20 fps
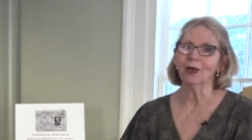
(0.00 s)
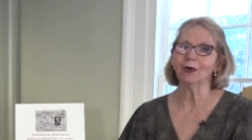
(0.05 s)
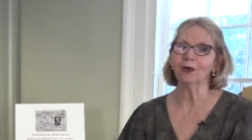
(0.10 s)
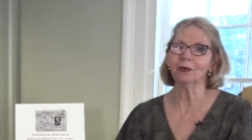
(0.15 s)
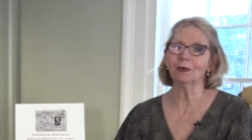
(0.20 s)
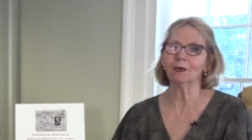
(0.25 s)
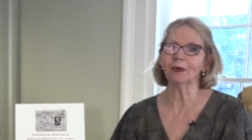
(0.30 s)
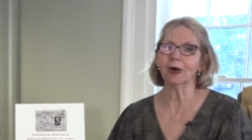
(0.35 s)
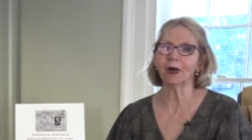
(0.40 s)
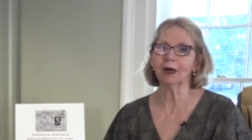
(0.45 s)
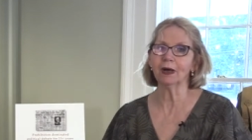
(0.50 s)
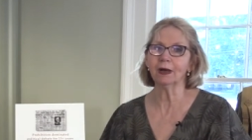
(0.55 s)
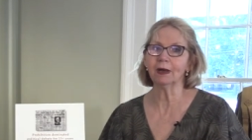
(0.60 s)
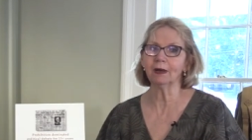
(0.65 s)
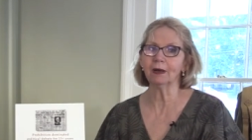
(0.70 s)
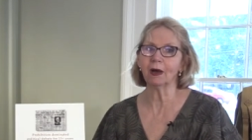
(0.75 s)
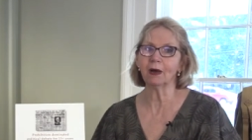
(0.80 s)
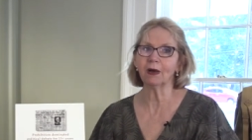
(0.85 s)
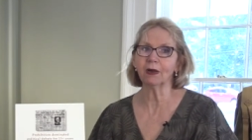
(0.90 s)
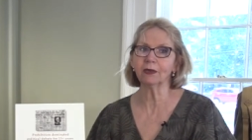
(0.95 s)
who
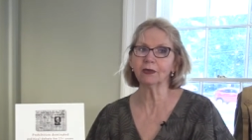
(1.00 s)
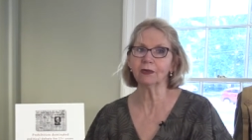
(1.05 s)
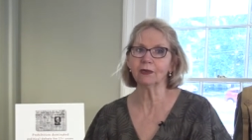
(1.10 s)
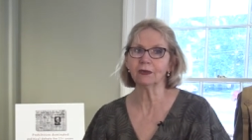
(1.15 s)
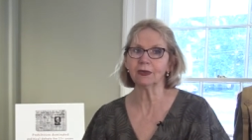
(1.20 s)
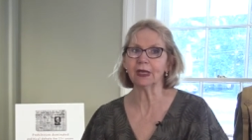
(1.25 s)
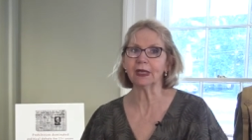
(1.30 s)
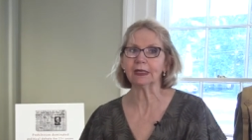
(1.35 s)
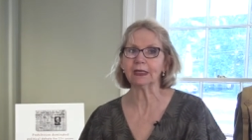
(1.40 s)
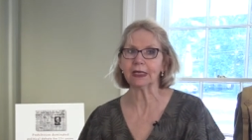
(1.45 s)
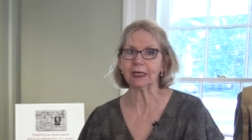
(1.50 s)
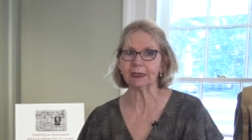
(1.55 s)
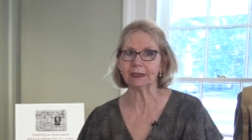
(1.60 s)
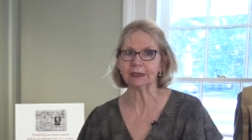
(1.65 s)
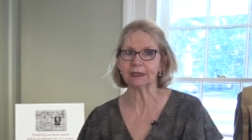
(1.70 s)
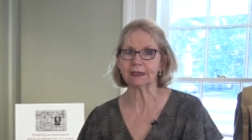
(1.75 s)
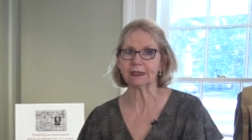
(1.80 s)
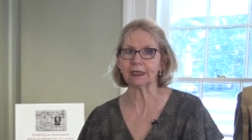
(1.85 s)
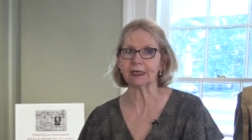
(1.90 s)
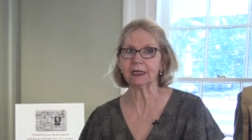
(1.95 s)
uh, argued
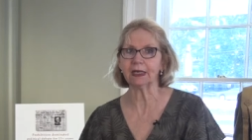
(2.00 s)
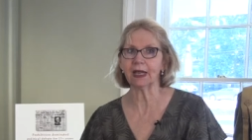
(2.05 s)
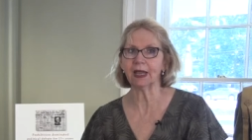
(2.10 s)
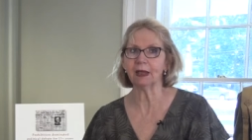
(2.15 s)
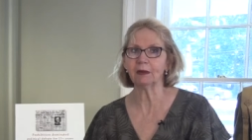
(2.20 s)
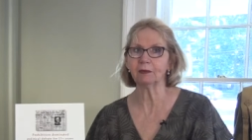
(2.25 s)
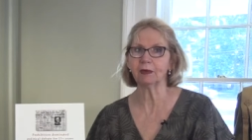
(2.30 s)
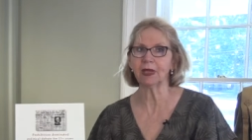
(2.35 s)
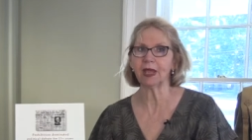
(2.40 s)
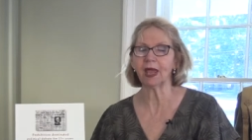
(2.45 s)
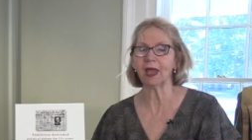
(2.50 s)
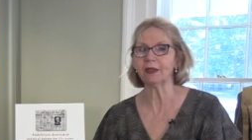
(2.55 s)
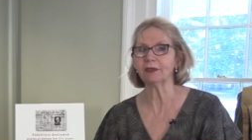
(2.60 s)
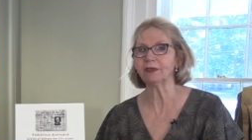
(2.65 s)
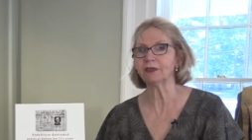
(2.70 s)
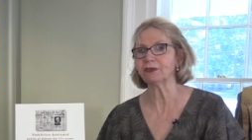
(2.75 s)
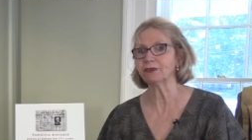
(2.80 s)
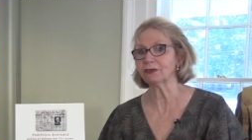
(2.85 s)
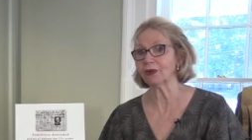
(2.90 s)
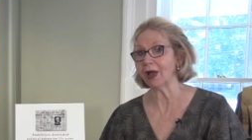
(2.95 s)
against it, and we had
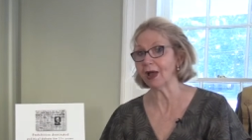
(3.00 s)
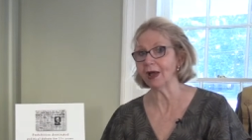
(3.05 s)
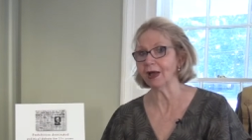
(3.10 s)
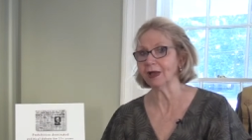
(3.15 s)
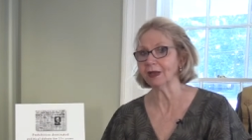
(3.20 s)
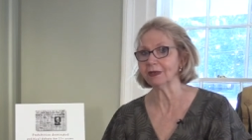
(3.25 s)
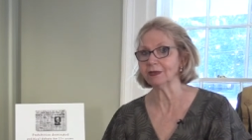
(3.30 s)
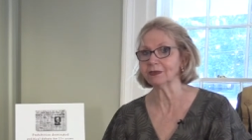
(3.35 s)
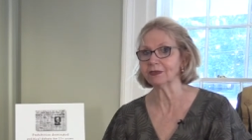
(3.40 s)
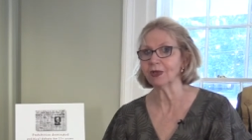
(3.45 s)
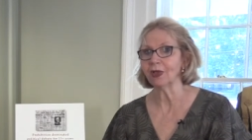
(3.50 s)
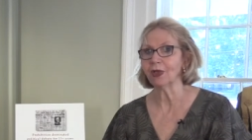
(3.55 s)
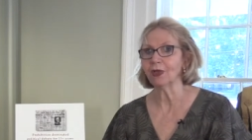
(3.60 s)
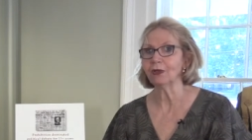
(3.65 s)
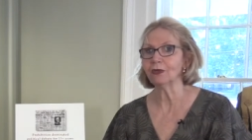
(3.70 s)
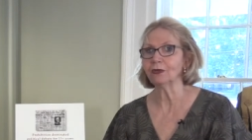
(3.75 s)
the Dries,